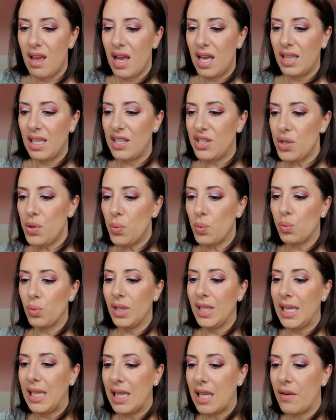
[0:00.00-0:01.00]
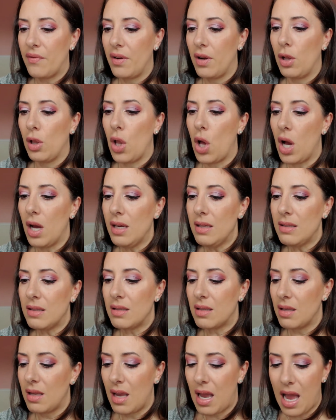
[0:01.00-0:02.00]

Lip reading: unless you really love a gloss.